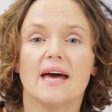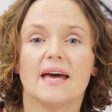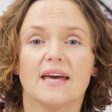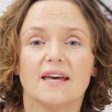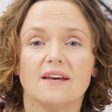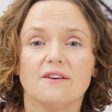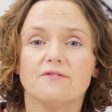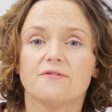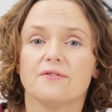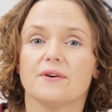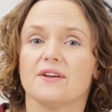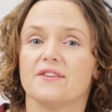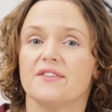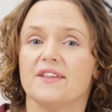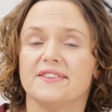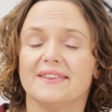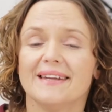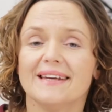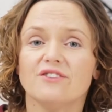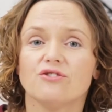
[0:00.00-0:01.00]
If
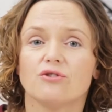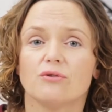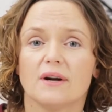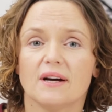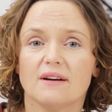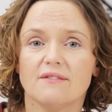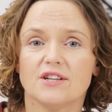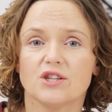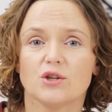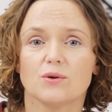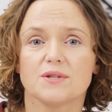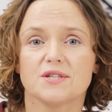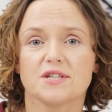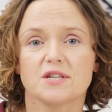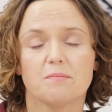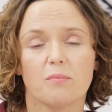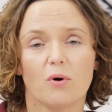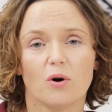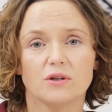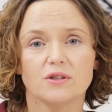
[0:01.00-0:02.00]
the net revenue is
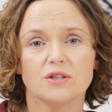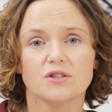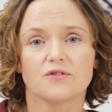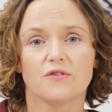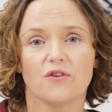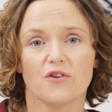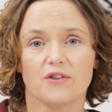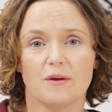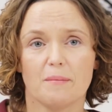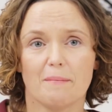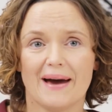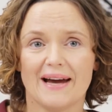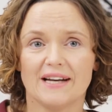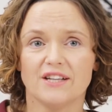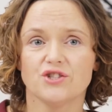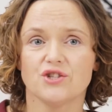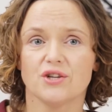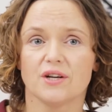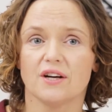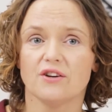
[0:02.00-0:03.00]
reported for the
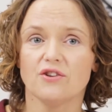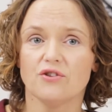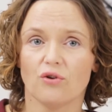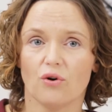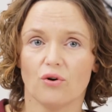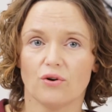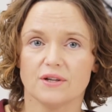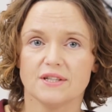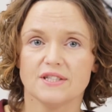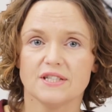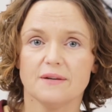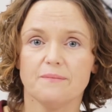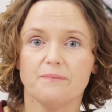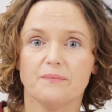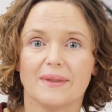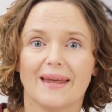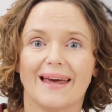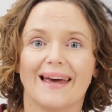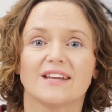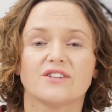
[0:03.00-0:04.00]
managing authority,
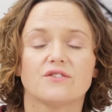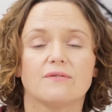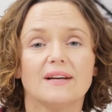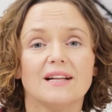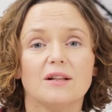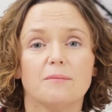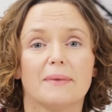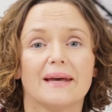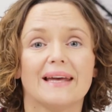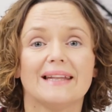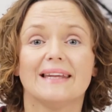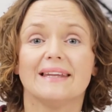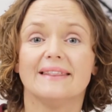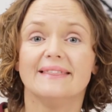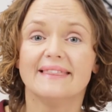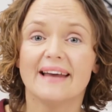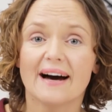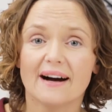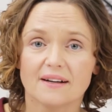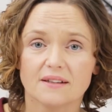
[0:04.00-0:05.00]
it will be
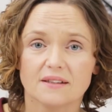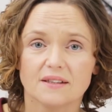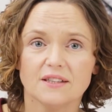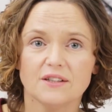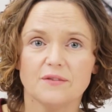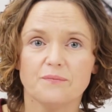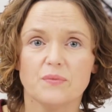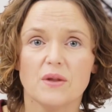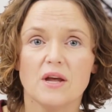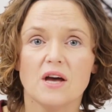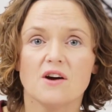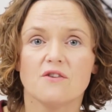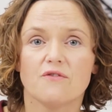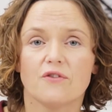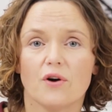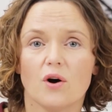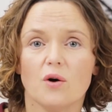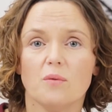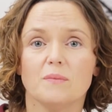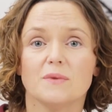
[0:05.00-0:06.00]
deducted
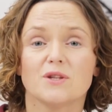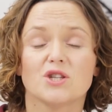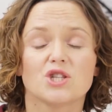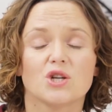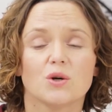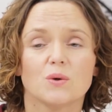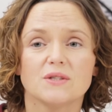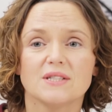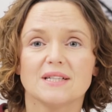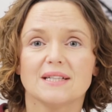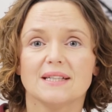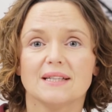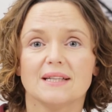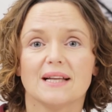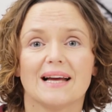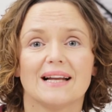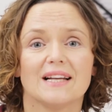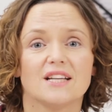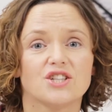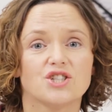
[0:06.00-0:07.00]
from total
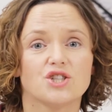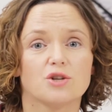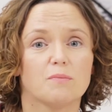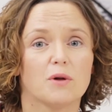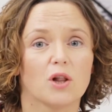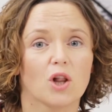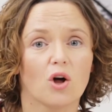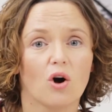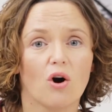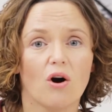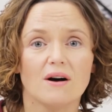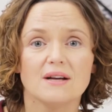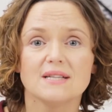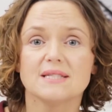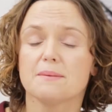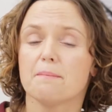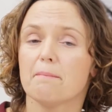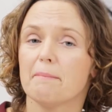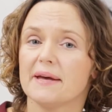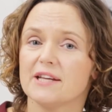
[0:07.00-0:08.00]
eligible
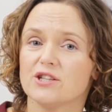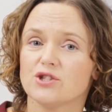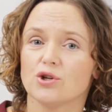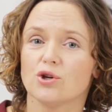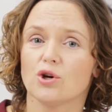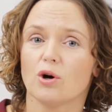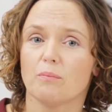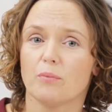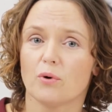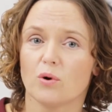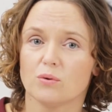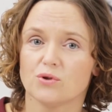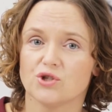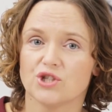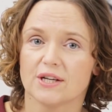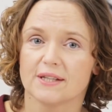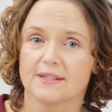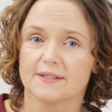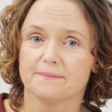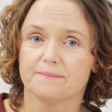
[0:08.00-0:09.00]
cost paid to your
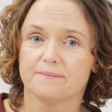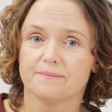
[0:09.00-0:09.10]
project.